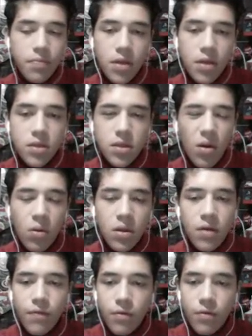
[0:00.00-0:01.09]
it's
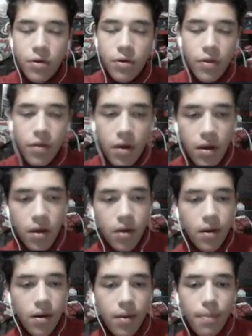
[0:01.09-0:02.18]
only for
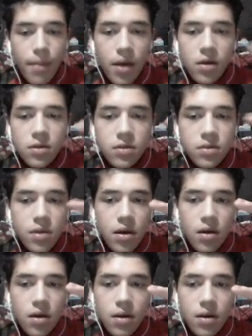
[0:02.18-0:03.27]
the metals
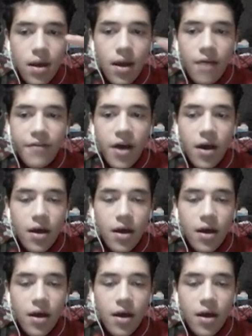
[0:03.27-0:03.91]
that have a